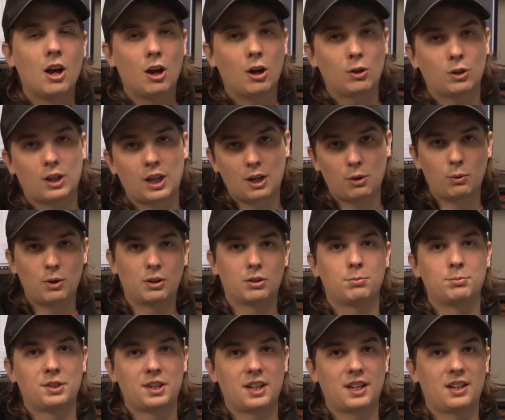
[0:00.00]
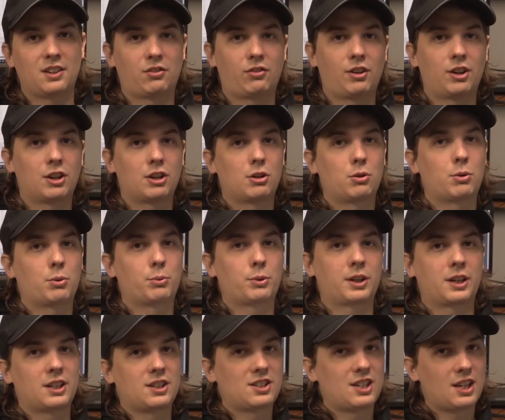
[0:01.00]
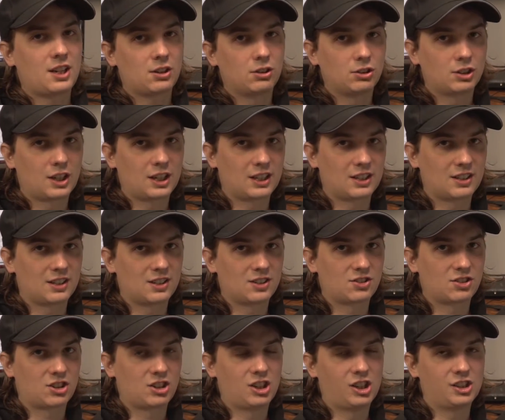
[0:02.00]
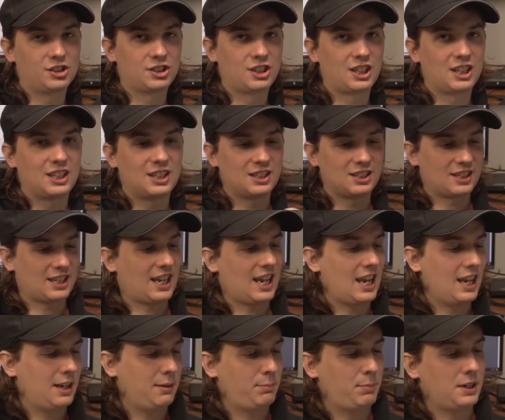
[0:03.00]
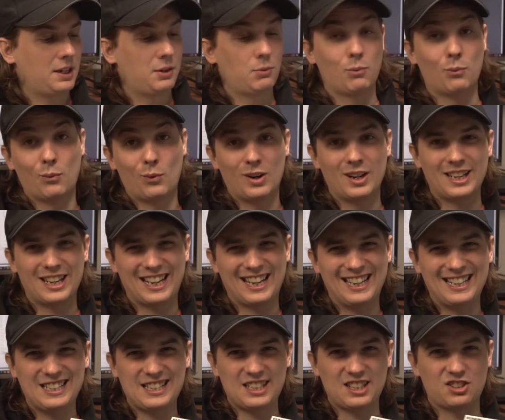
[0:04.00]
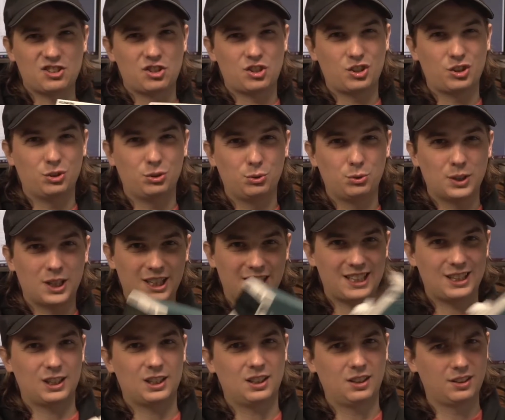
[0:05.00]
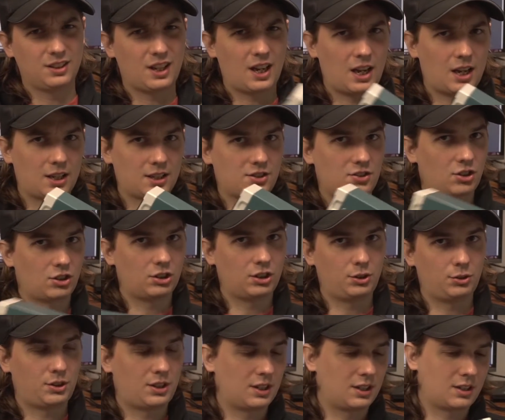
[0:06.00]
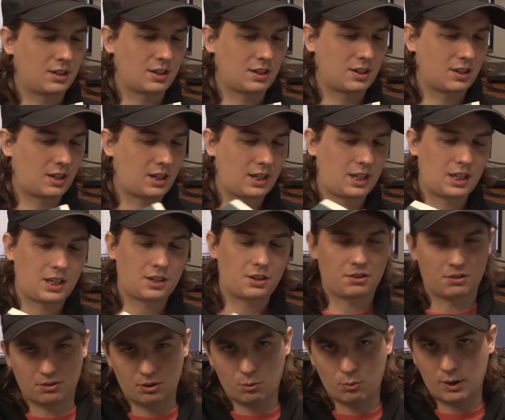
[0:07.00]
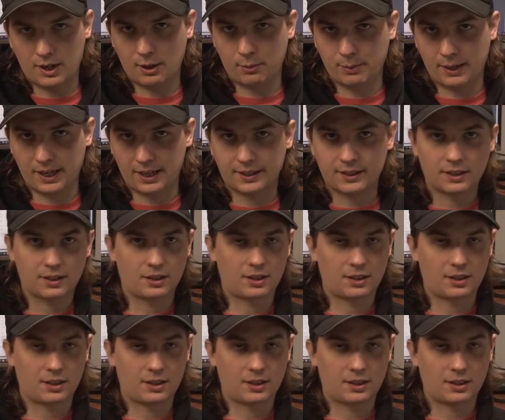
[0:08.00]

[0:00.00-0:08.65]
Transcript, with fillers: Okay, welcome to today's video. we're going to take a look at this Kunkin KP182 again. Uh, it's a load that uh, I got a while back.